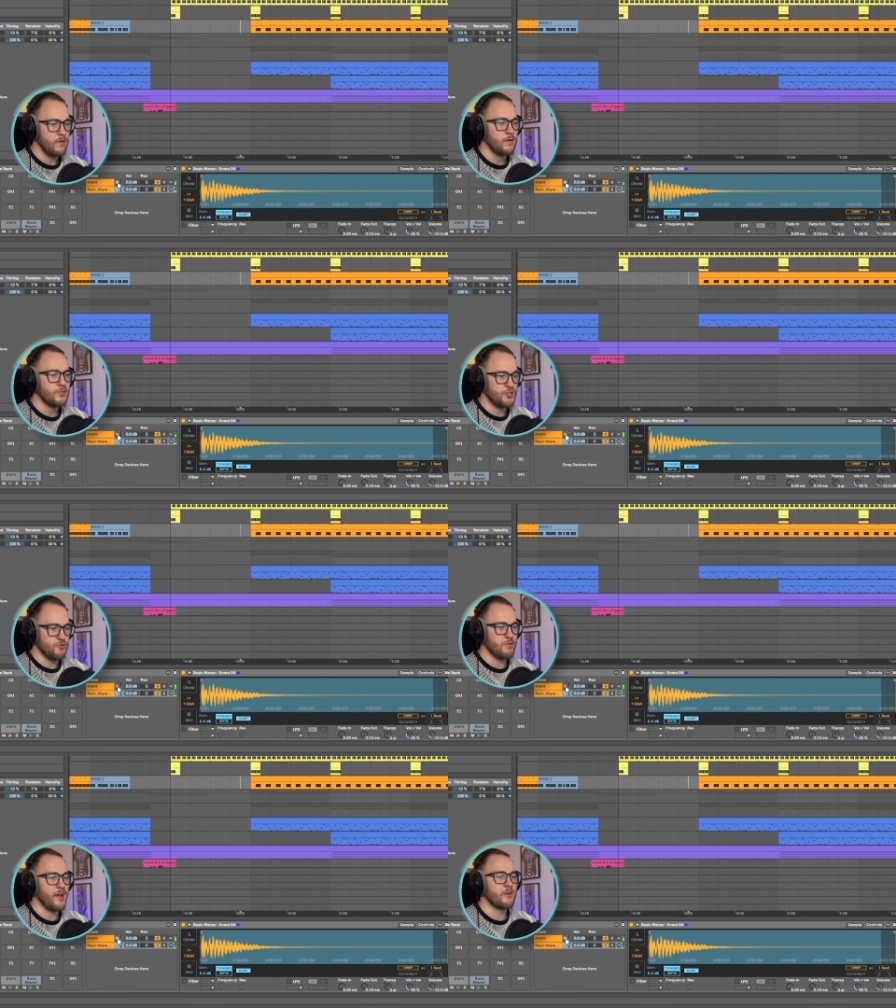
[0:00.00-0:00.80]
Two
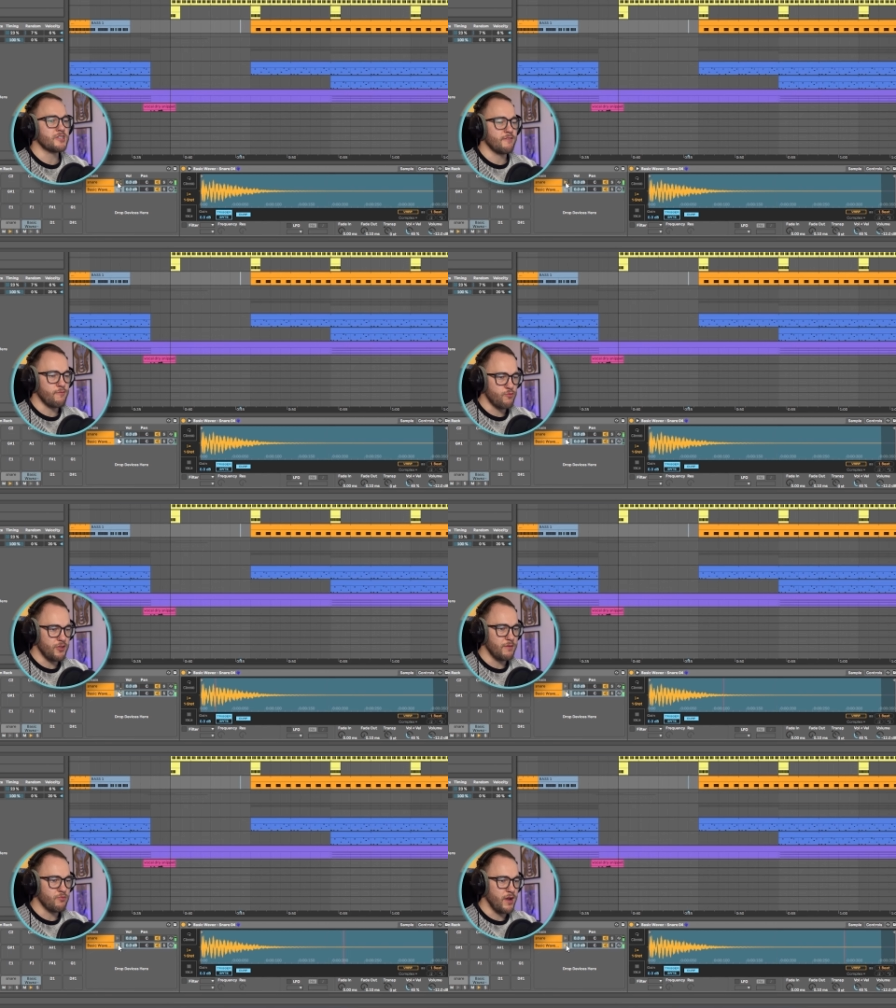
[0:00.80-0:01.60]
layers of
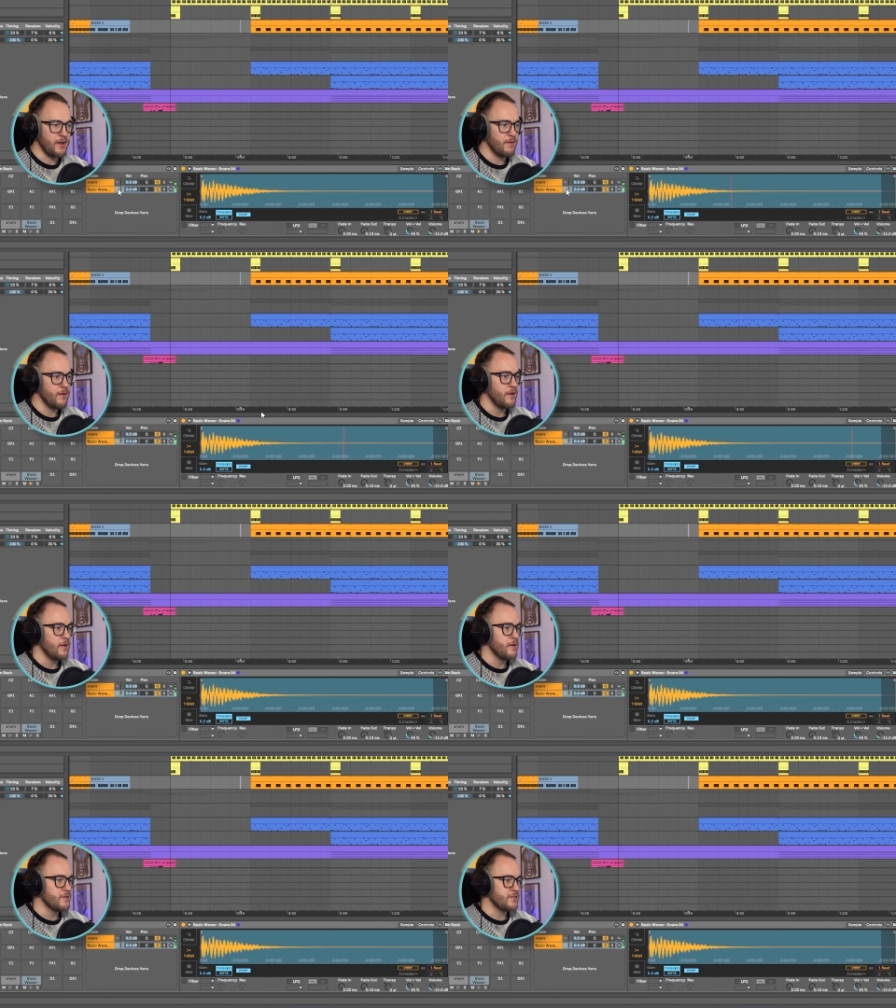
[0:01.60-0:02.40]
really bright
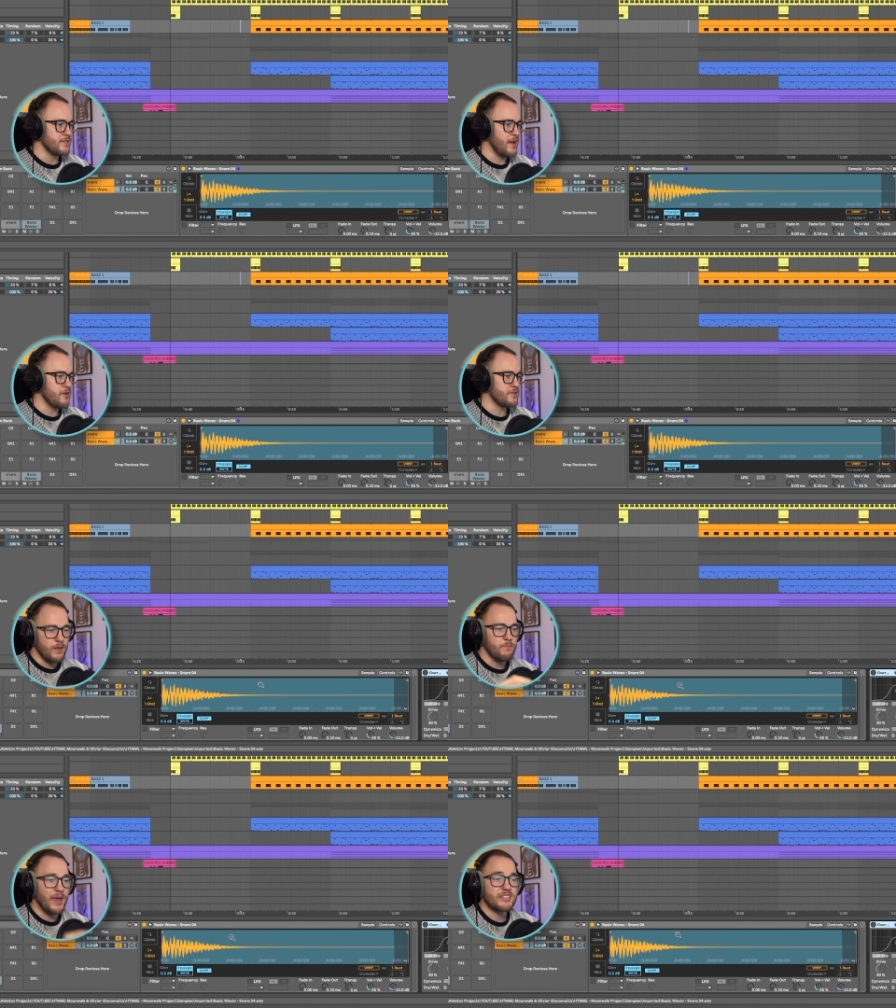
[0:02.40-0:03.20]
snares.
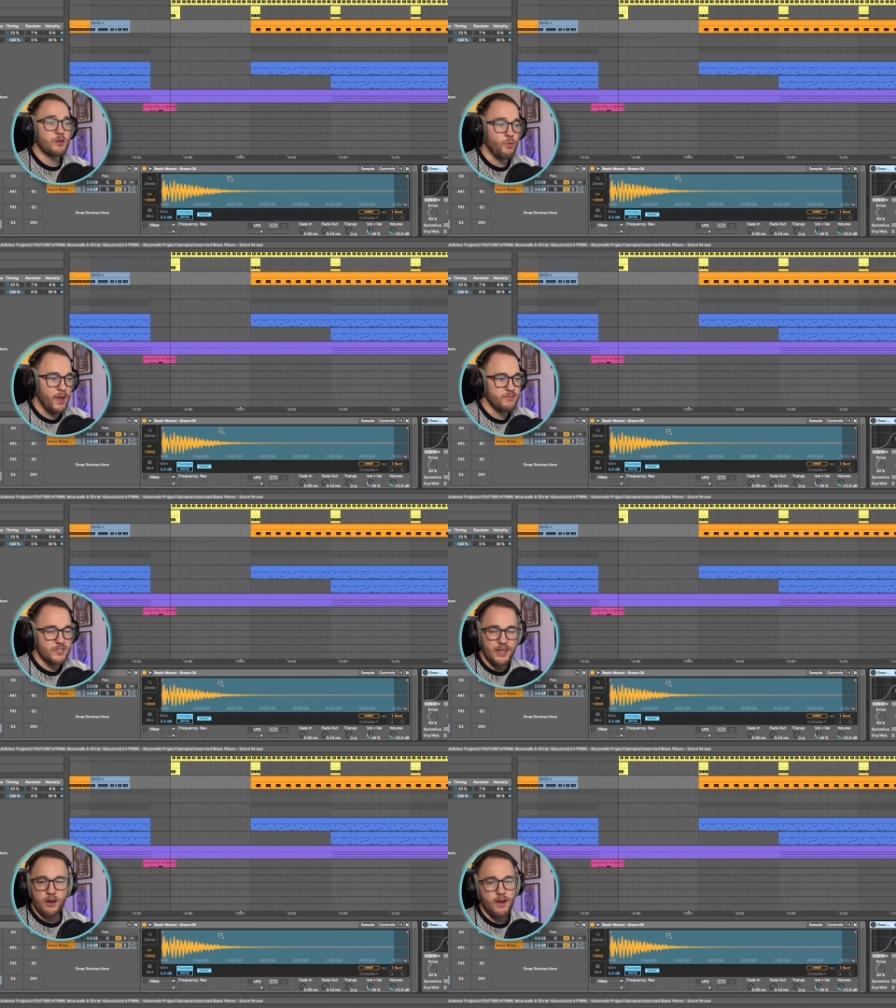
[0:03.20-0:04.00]
Basic Wave
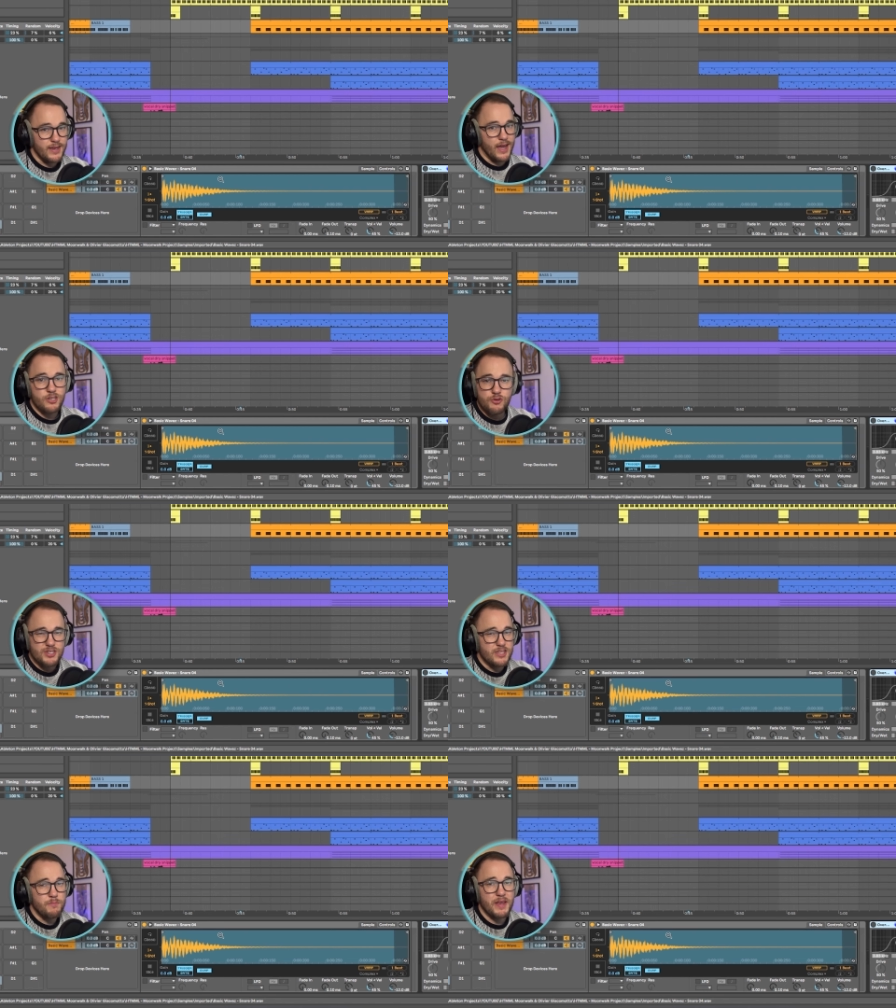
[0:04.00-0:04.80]
snare, again
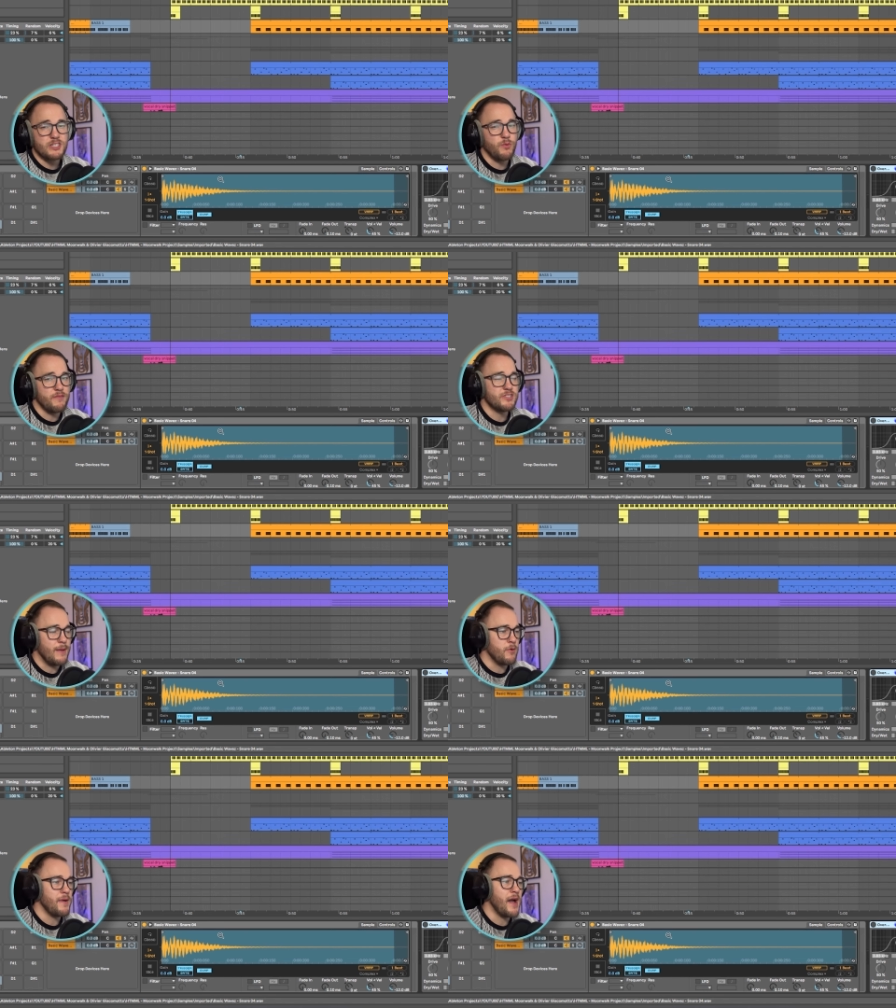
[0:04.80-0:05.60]
using the Basic Wave
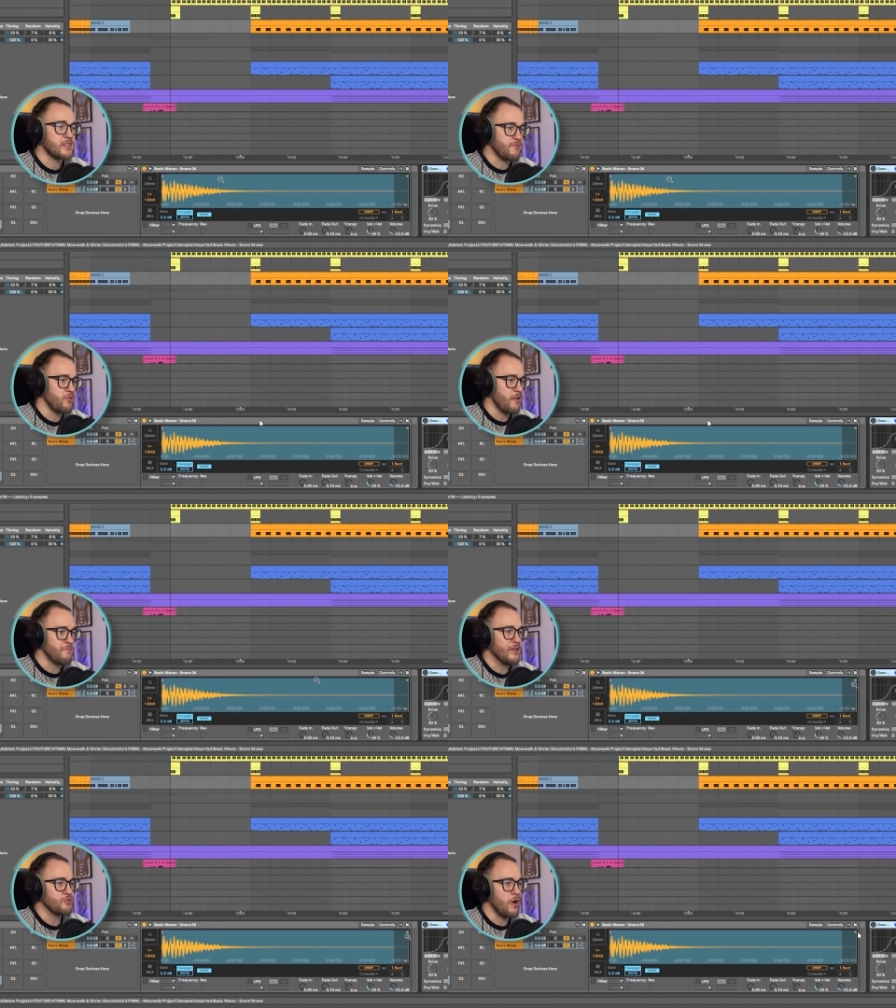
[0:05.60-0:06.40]
sample packs for a lot of
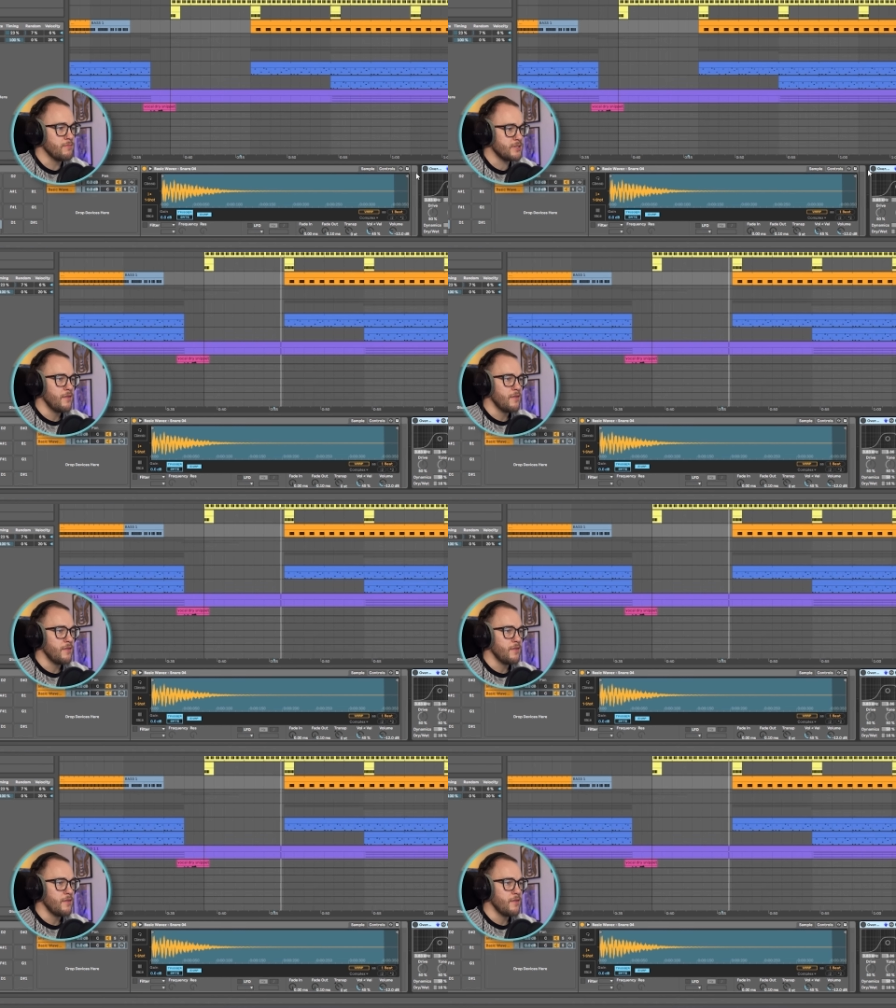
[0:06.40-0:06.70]
my drums.